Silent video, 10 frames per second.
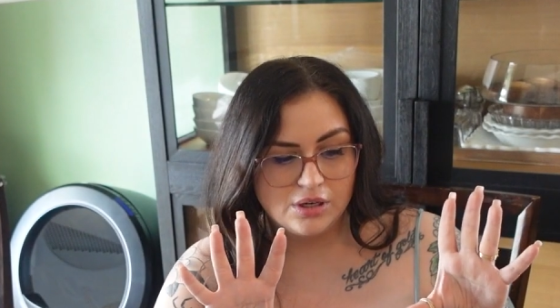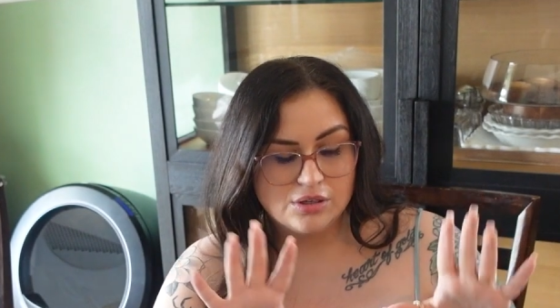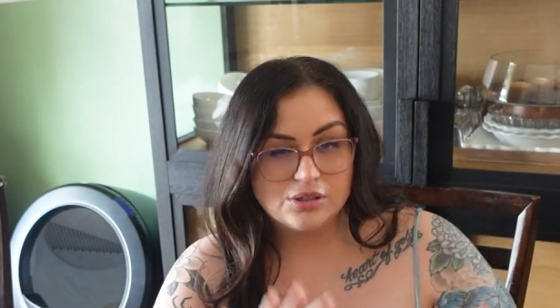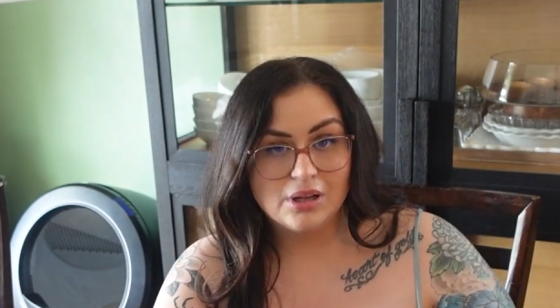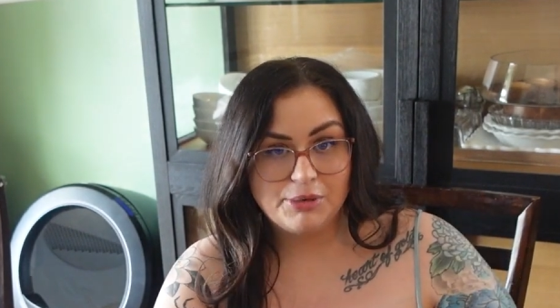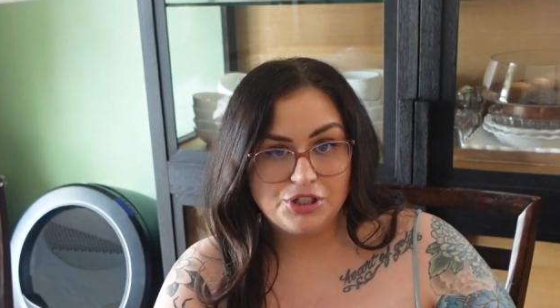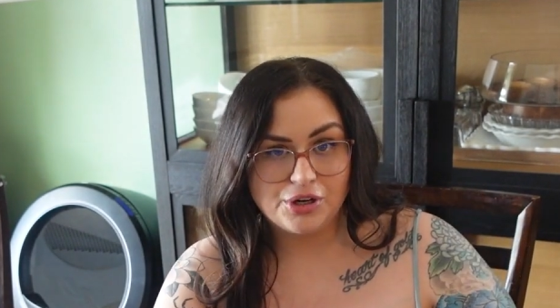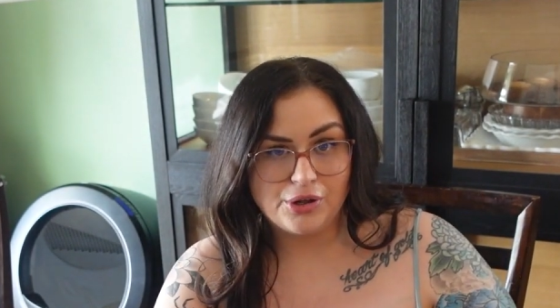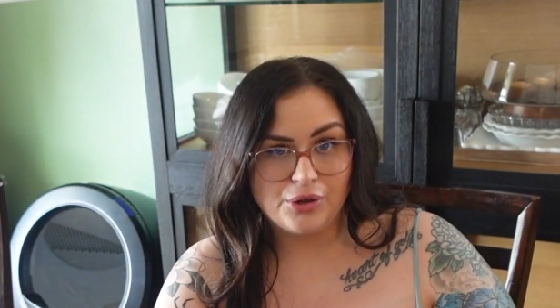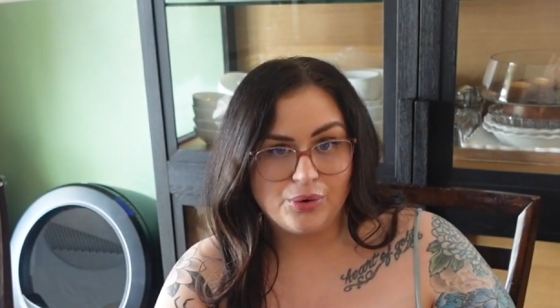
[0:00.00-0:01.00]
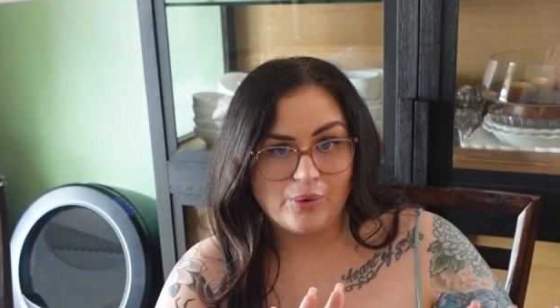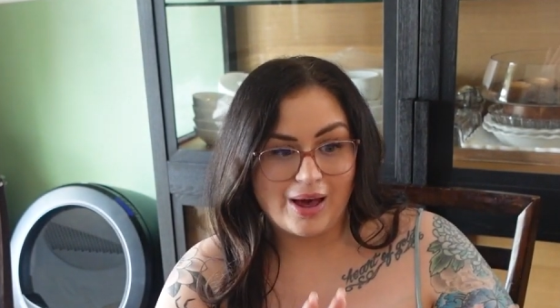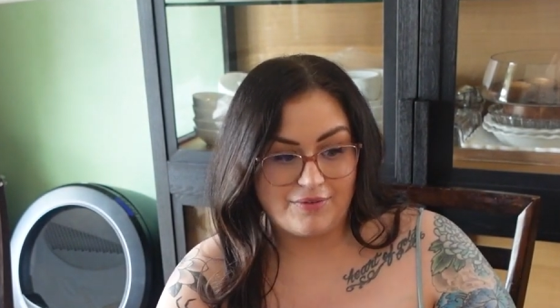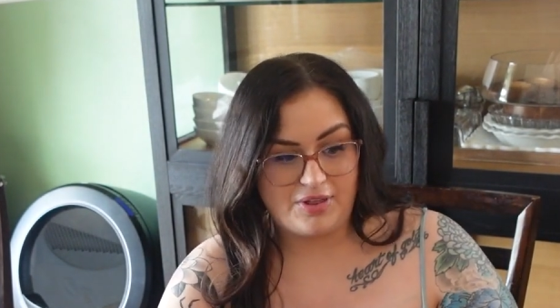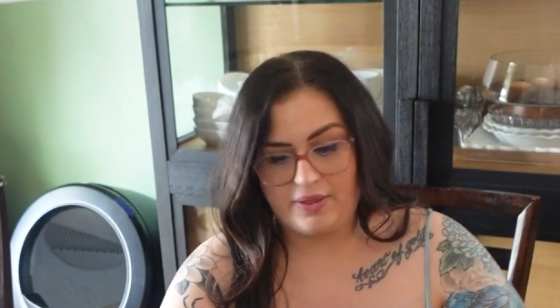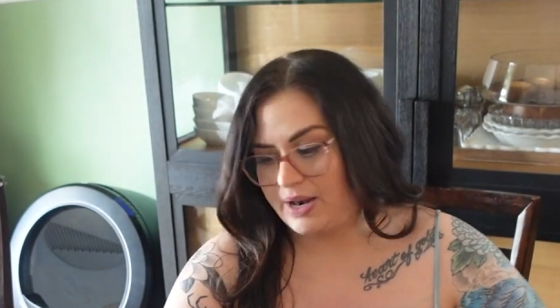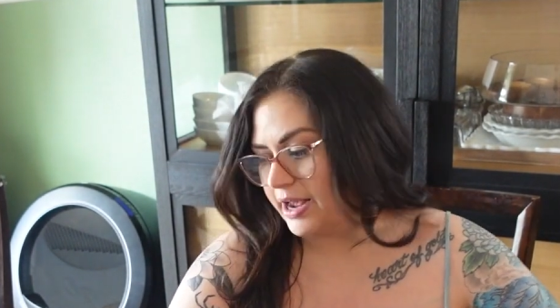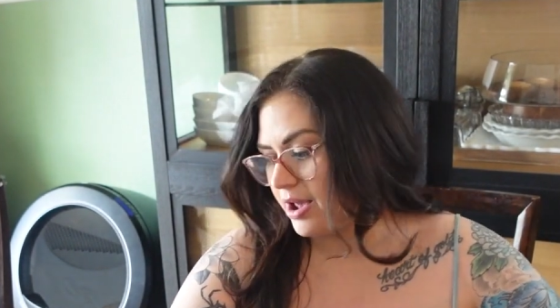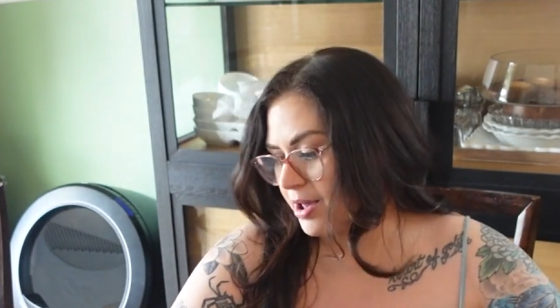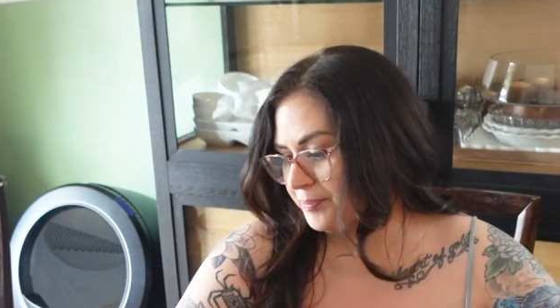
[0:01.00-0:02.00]
So let me show you everything that I
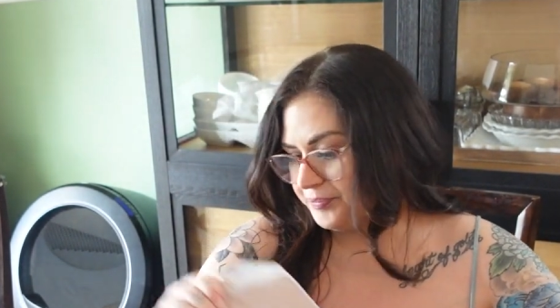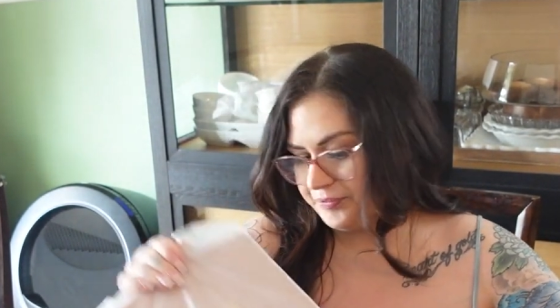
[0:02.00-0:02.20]
got.